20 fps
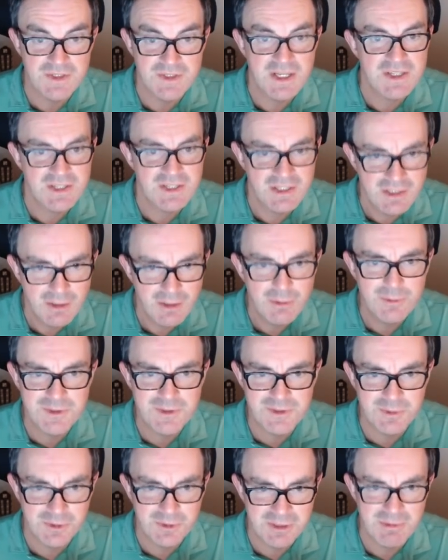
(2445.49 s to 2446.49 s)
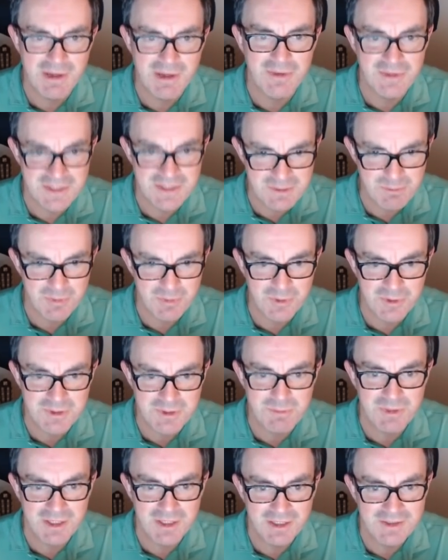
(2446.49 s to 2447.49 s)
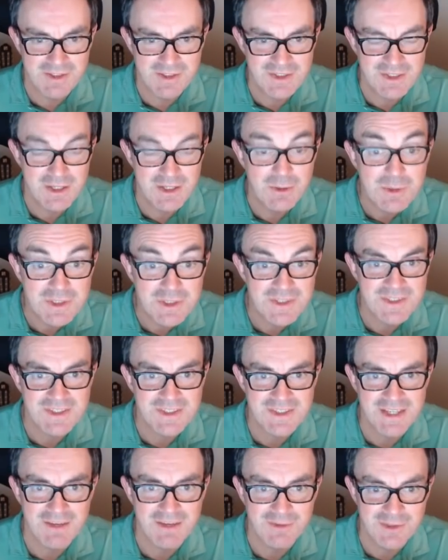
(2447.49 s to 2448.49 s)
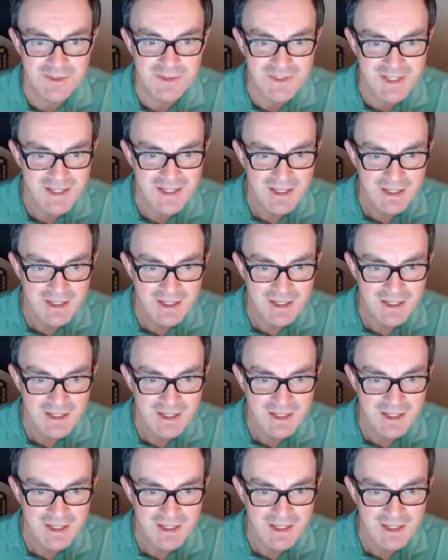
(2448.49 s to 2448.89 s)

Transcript: Yes, I know I was talking about this box, but I just noticed the sevens.